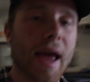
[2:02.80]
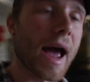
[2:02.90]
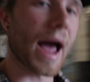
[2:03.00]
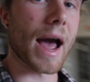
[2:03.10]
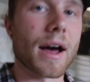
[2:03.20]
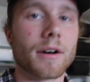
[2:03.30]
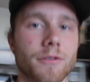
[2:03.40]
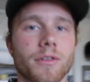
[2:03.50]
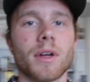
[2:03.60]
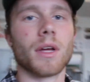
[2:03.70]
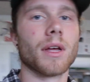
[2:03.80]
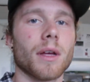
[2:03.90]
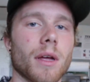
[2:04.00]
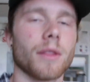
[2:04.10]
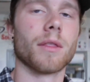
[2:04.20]
have
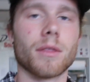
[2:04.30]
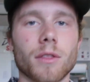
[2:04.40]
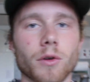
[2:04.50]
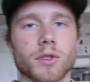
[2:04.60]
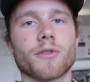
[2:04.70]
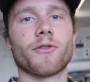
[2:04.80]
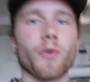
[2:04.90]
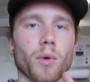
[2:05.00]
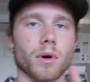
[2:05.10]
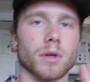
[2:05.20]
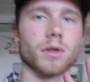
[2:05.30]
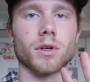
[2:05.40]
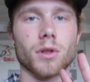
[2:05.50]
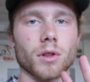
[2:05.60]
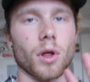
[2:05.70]
those 4
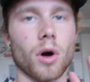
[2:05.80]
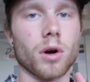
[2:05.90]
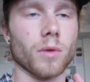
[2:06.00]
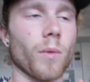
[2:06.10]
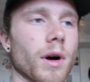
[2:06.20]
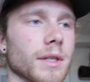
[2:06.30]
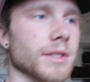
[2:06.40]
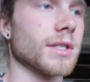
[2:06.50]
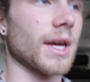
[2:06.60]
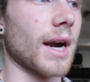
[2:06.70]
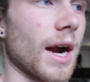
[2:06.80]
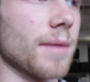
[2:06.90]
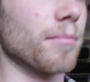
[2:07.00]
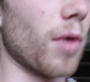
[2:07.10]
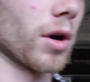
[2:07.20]
long ones that I
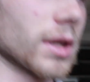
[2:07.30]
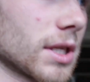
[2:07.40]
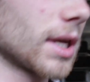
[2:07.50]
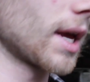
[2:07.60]
marked